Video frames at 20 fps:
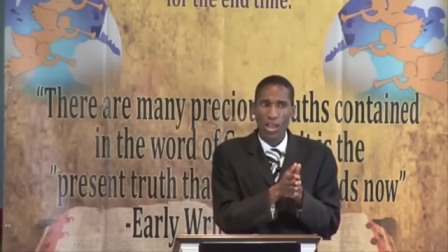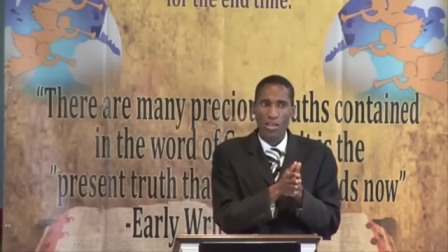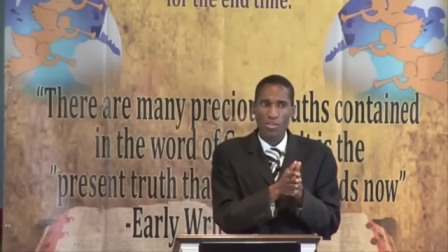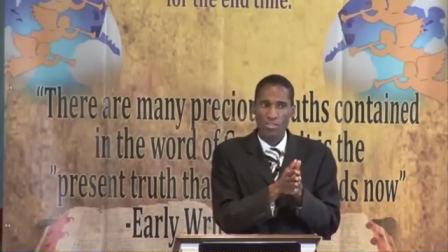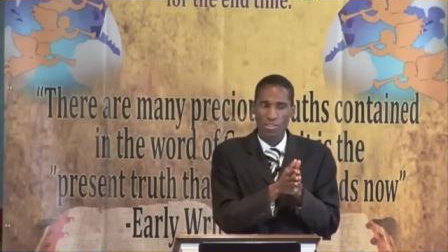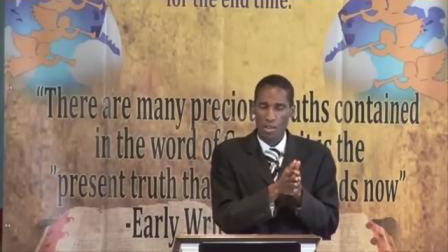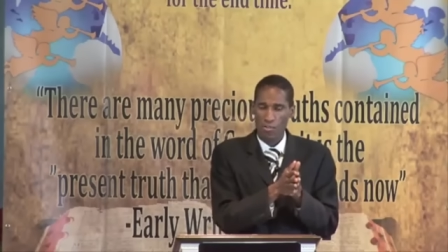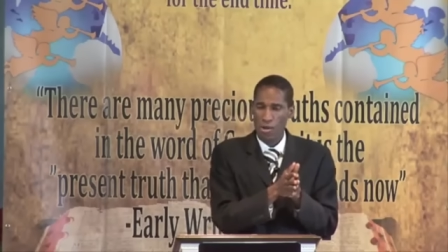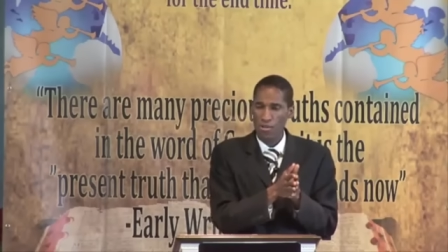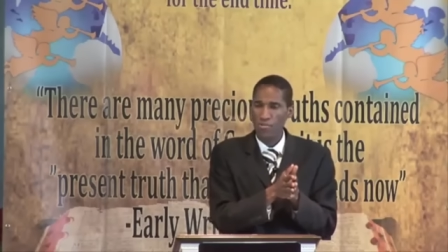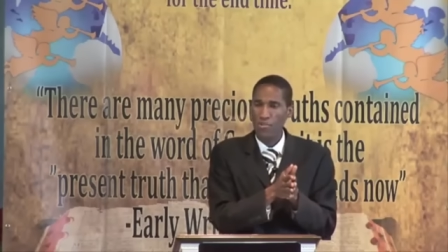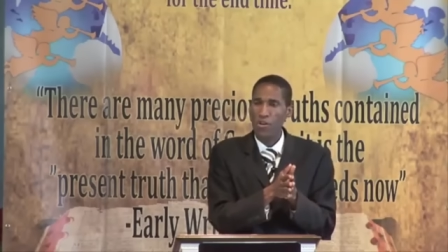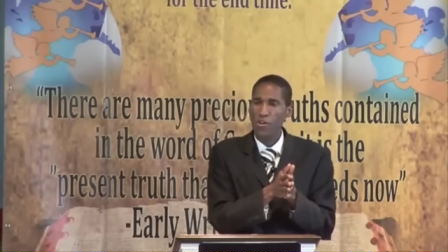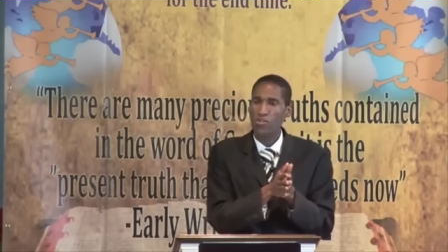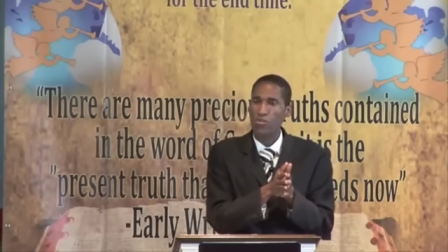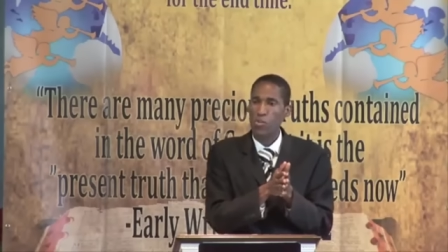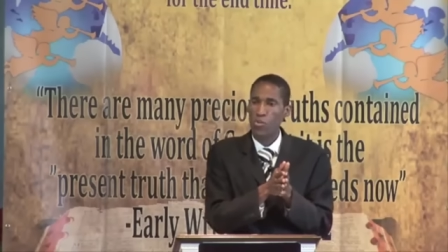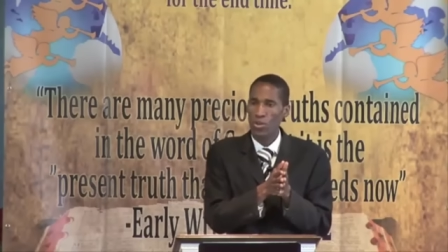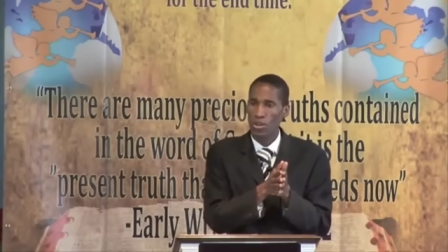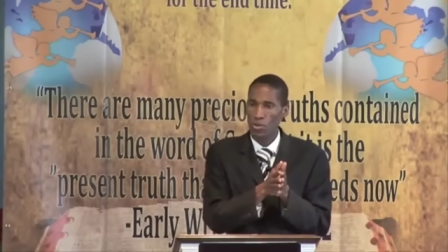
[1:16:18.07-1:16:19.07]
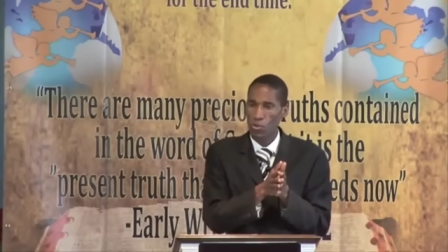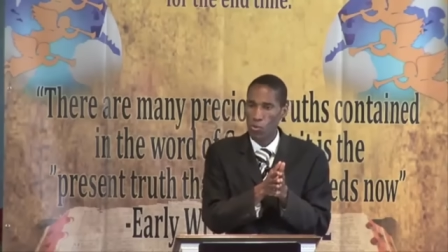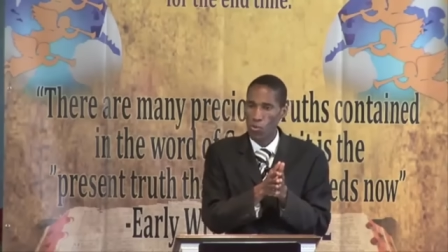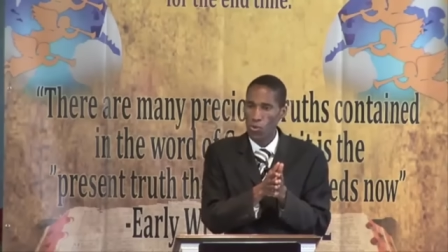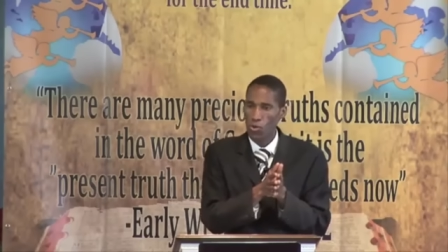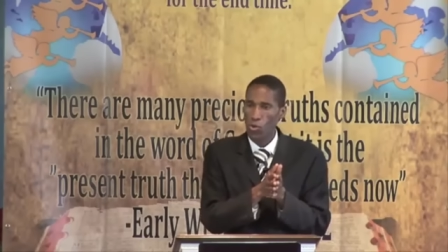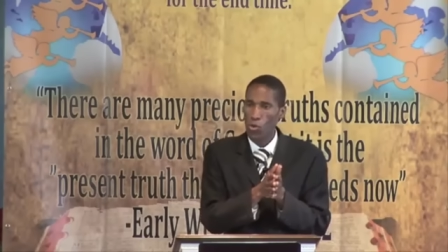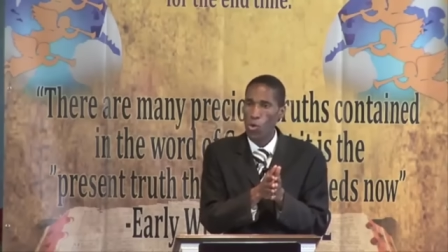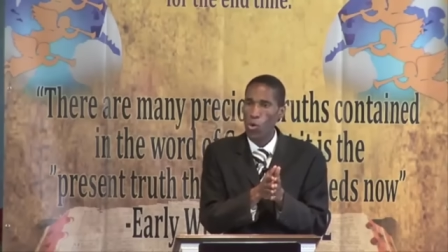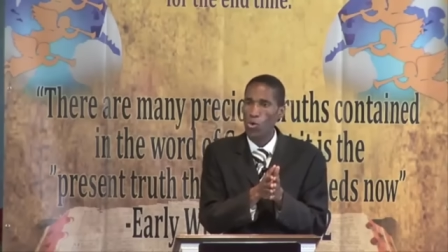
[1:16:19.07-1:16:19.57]
some of us will,
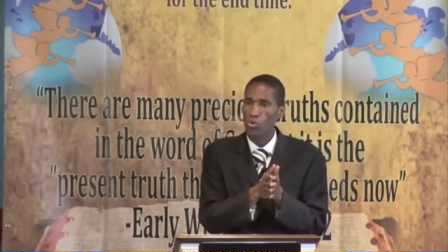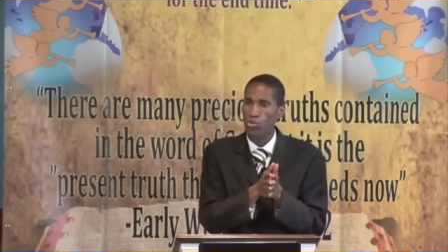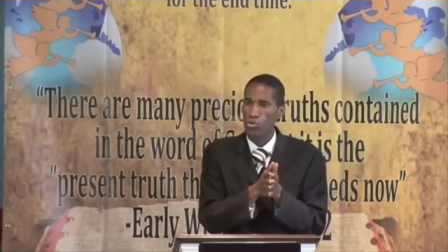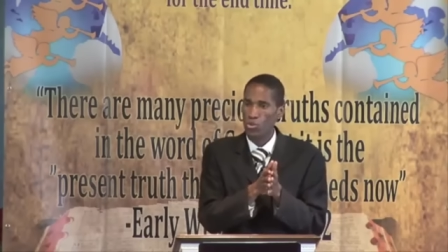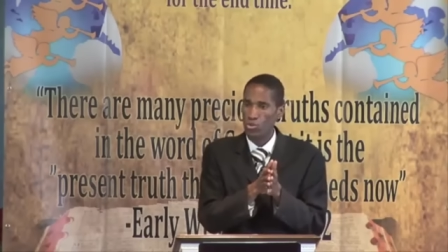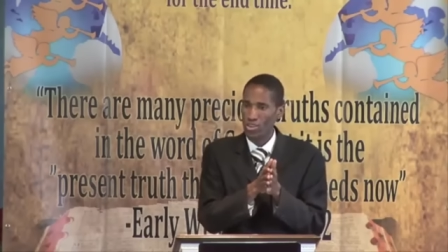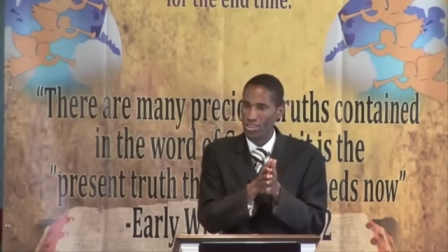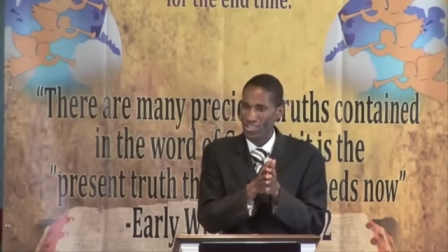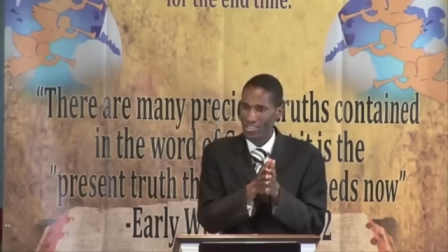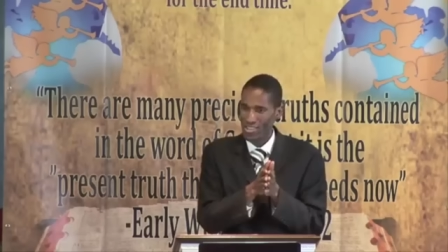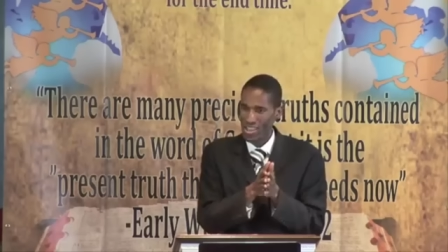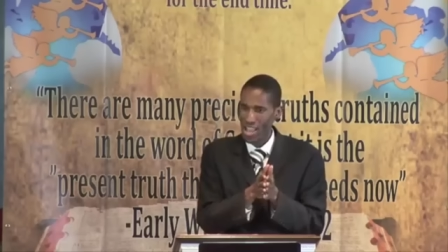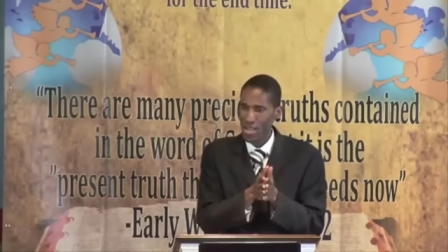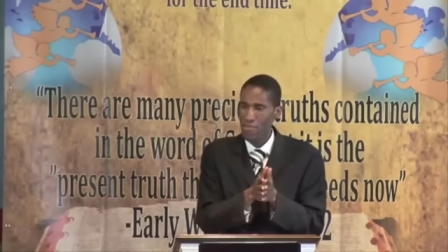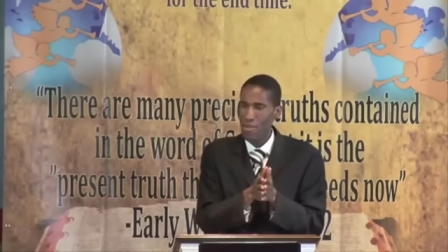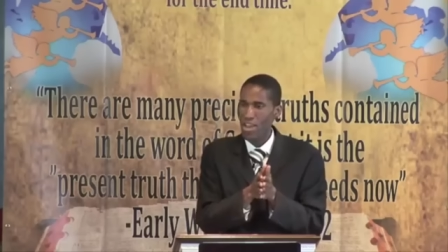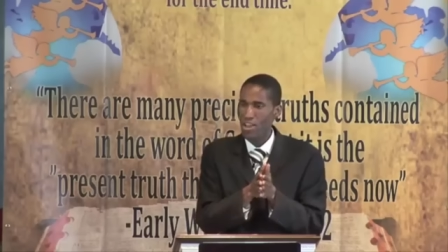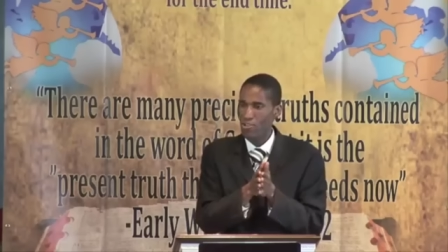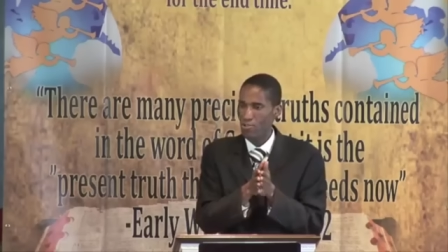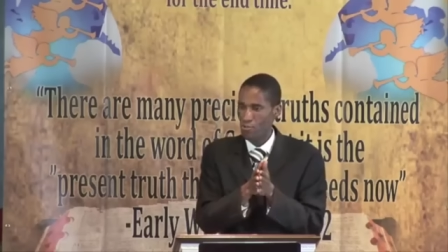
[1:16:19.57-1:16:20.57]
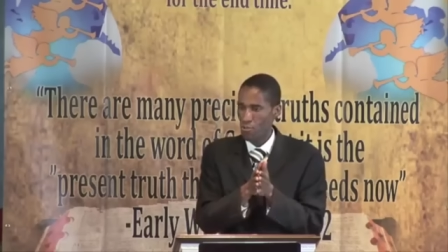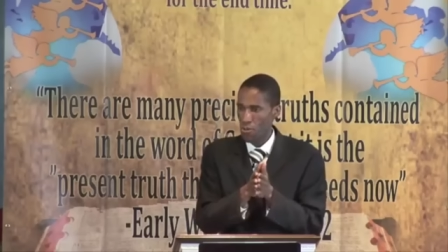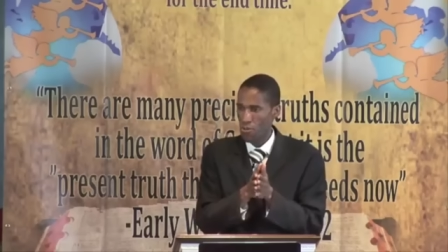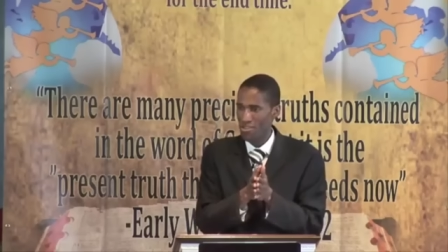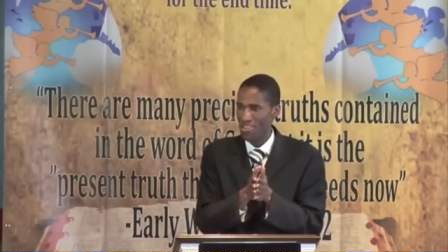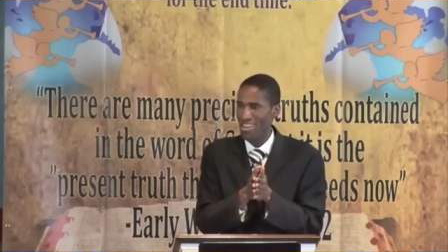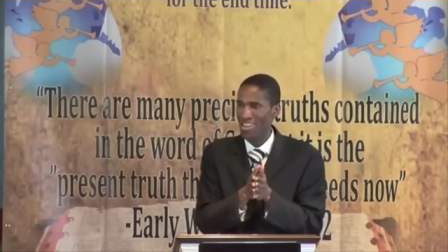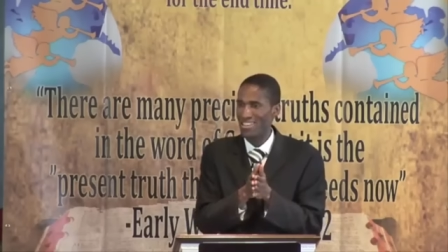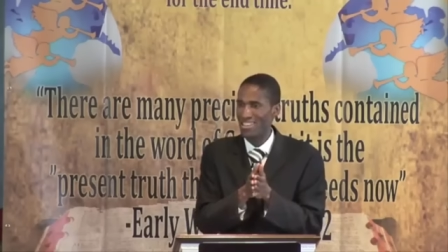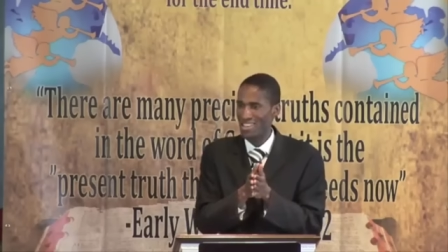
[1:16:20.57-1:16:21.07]
will go through the same
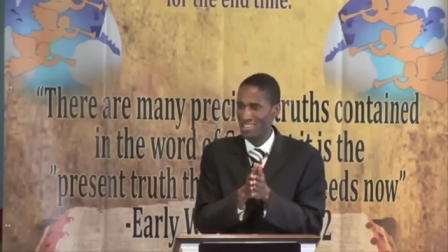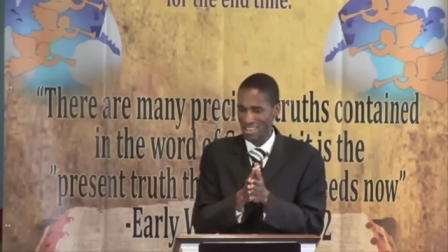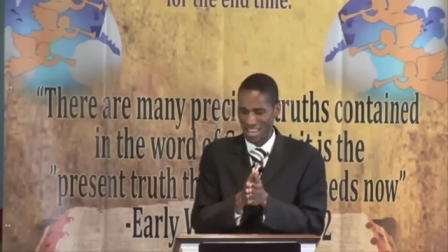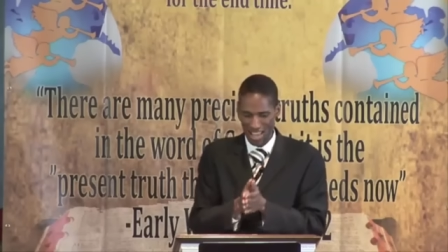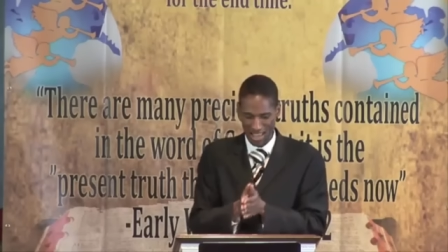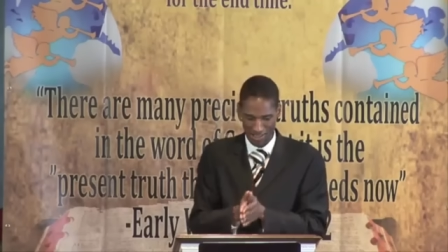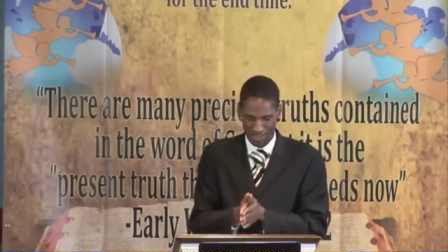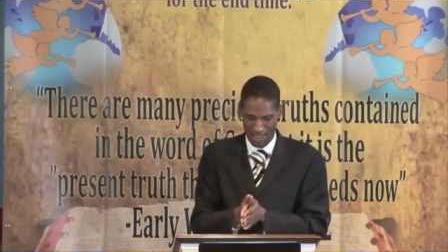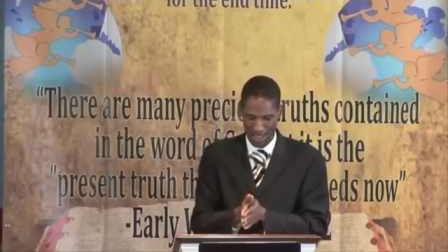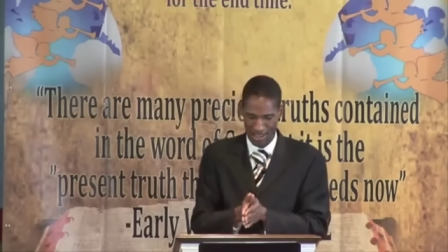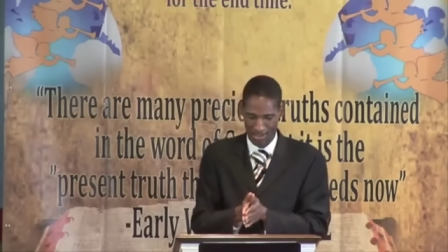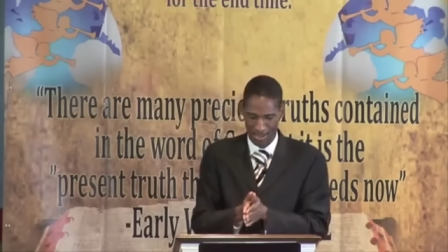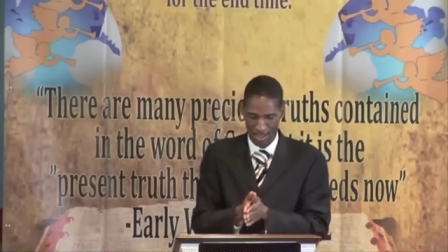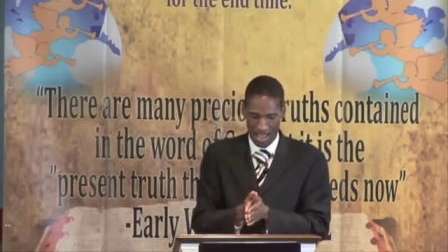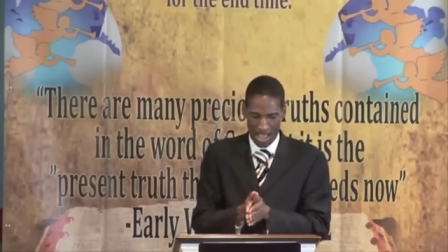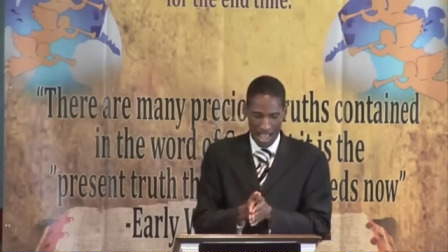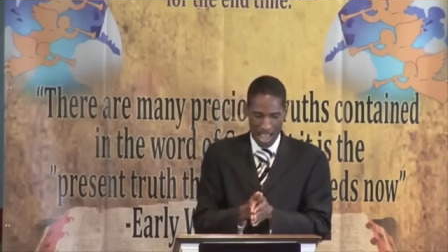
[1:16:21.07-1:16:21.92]
experience in these last days.